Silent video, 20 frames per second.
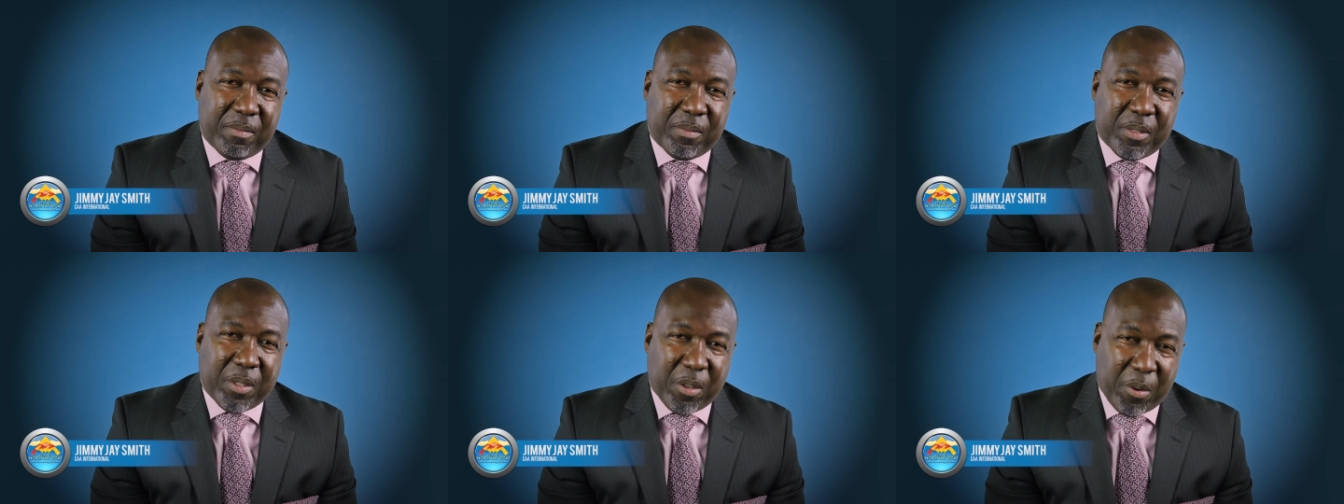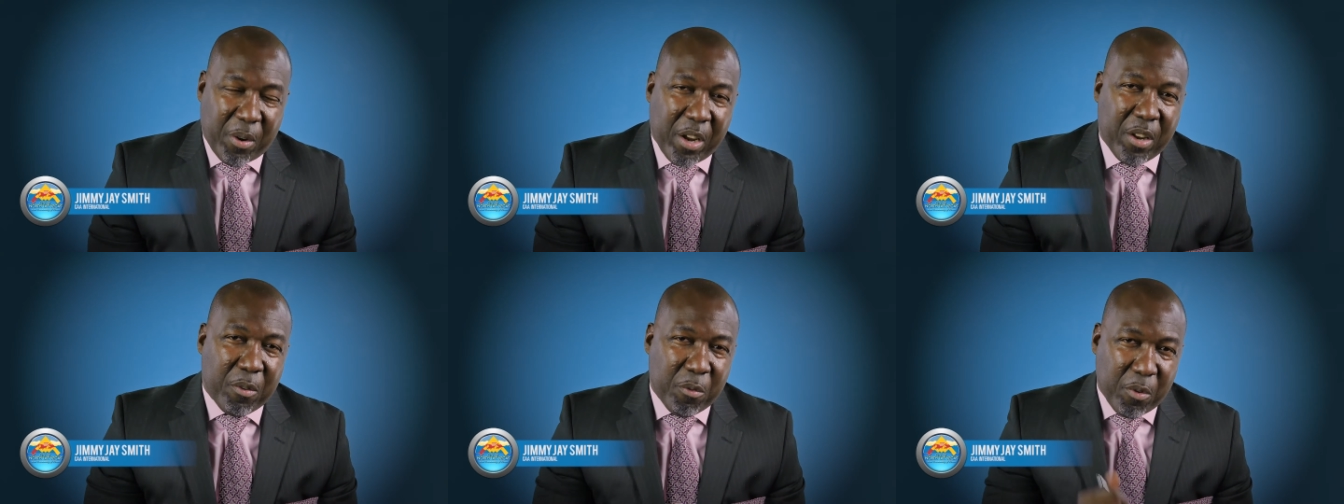All
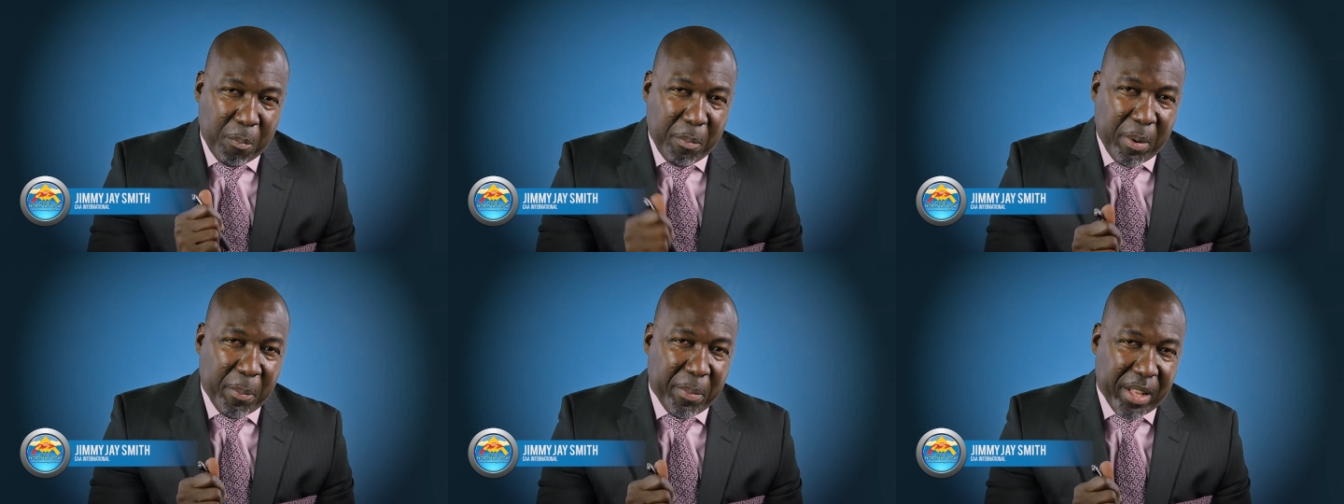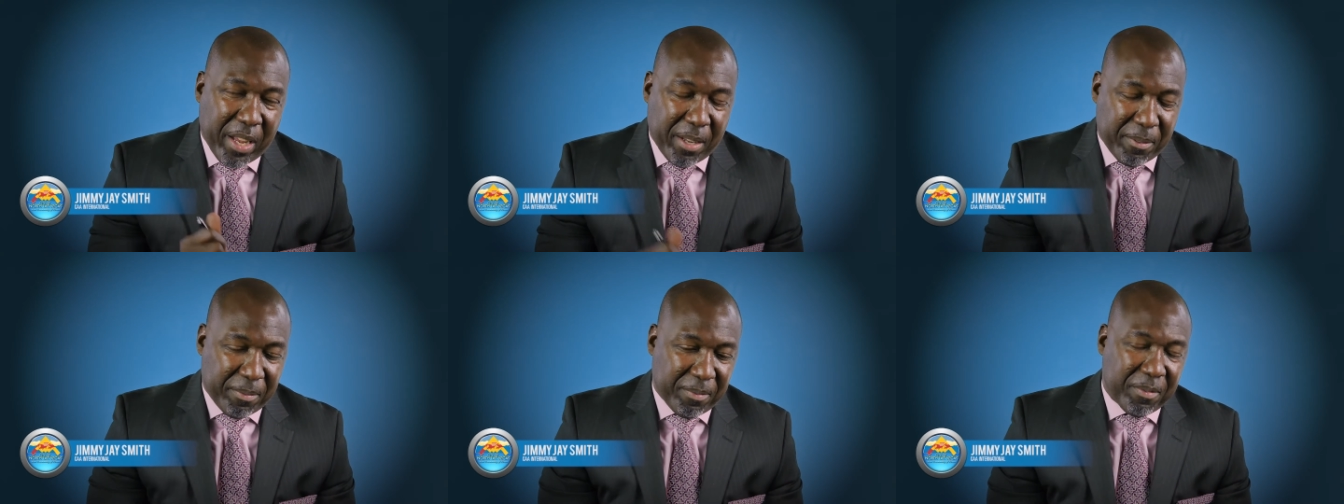right, remember
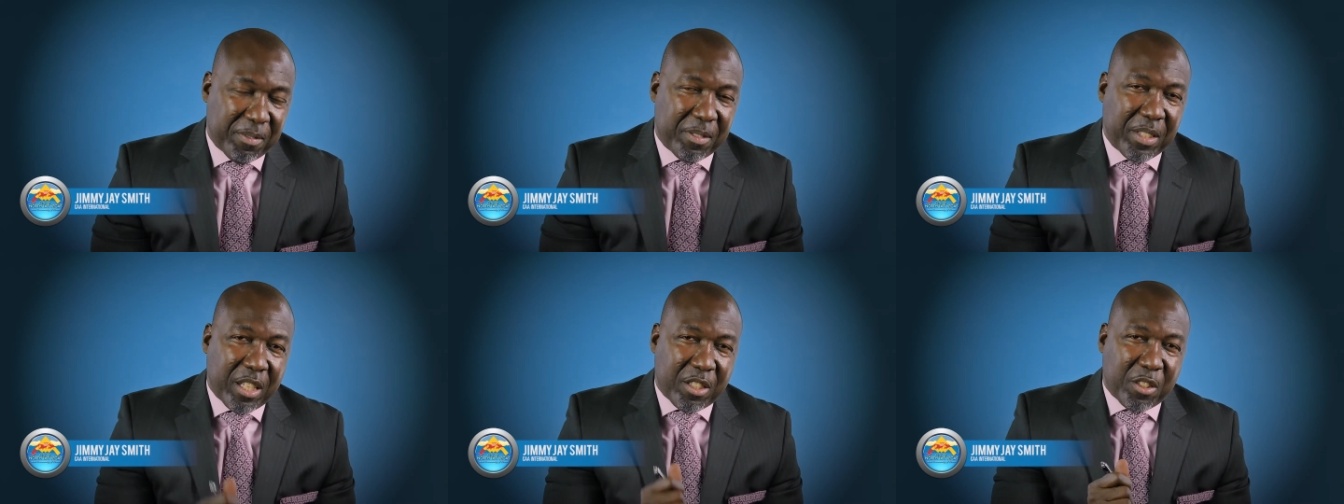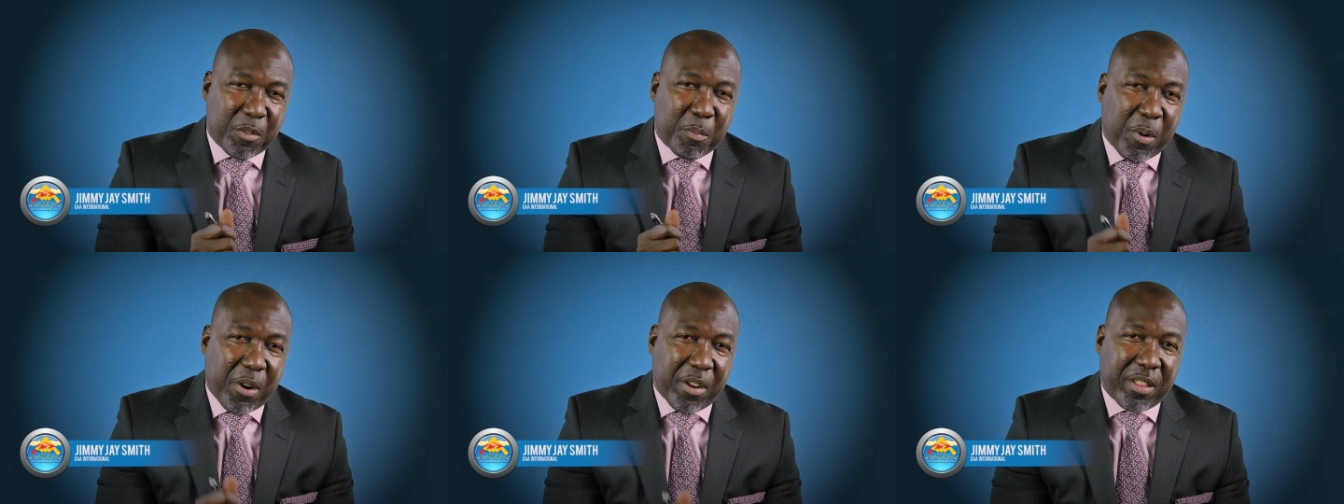that.
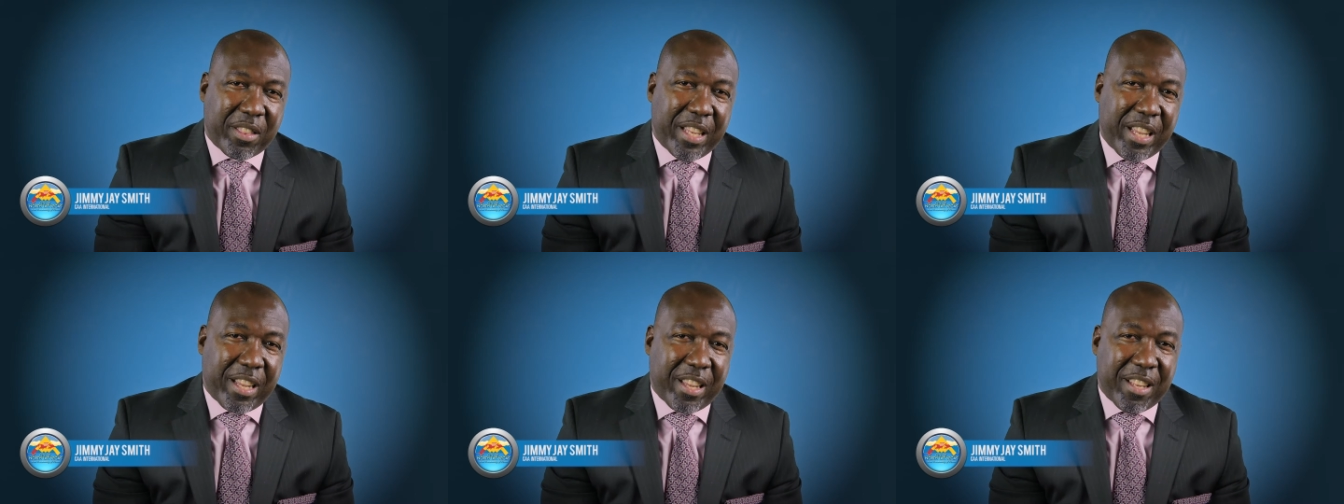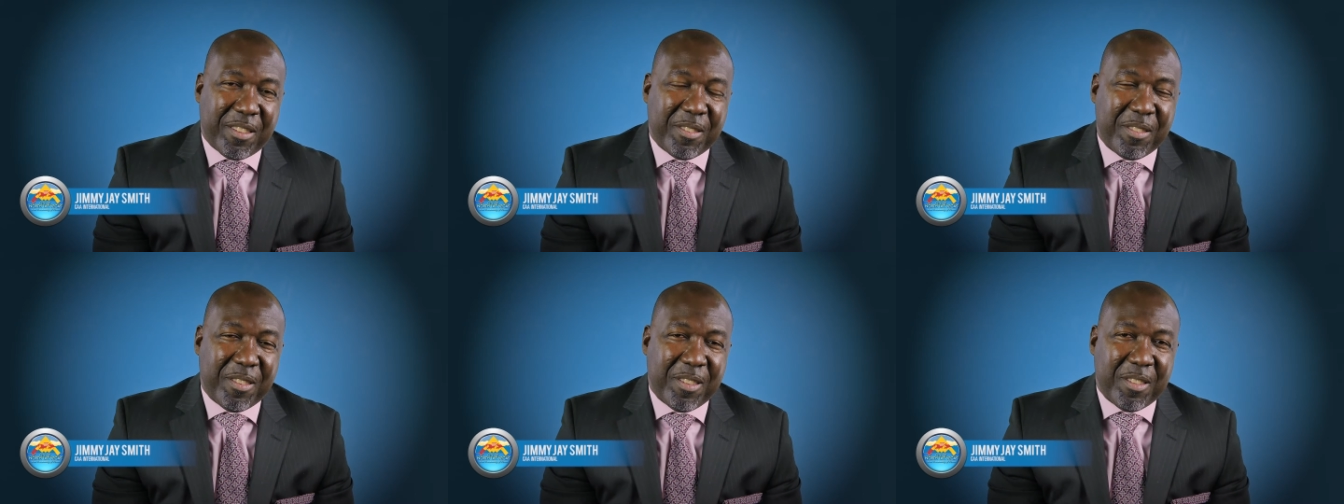That's smart thinking.